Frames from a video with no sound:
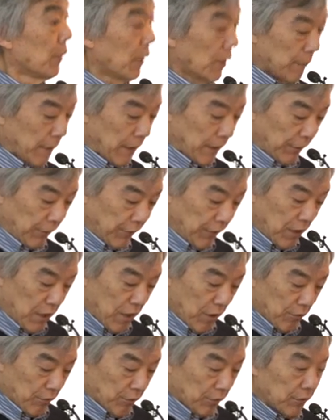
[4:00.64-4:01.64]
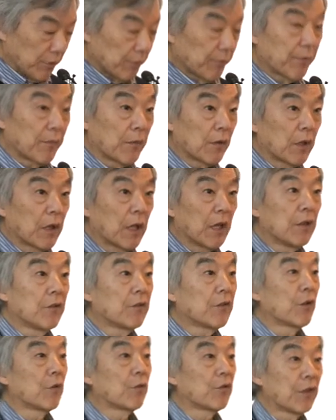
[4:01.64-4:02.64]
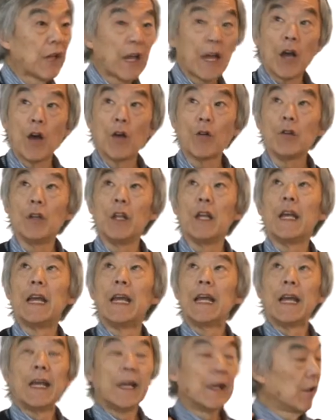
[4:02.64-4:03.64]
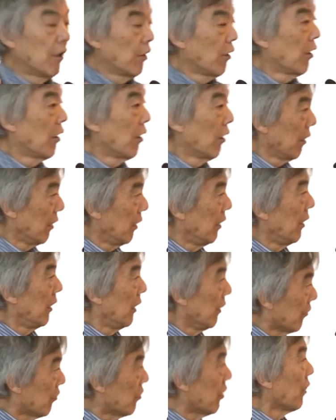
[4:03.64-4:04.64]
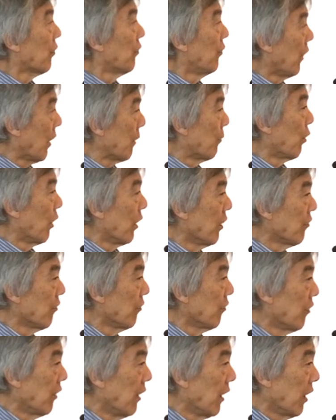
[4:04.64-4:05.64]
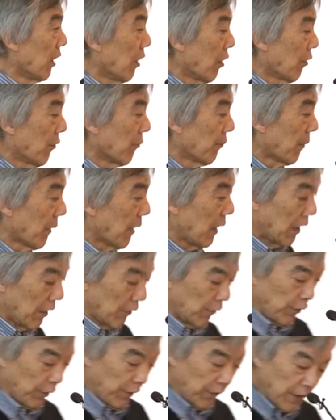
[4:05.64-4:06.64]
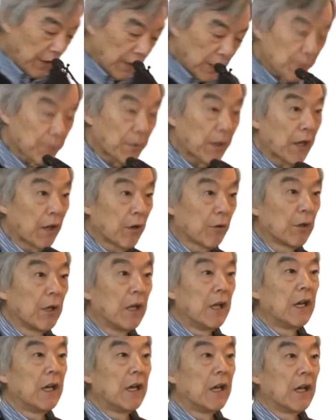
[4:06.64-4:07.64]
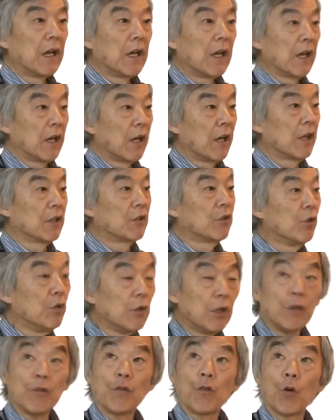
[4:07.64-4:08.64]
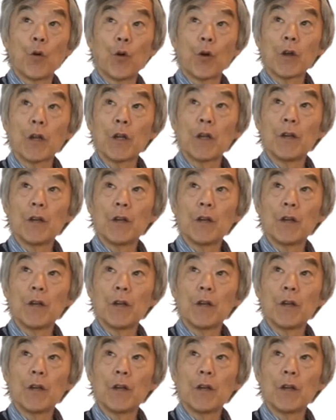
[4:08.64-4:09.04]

bit about sound. Okay, so sound is just vibrations in air. And if we think about a tuning fork,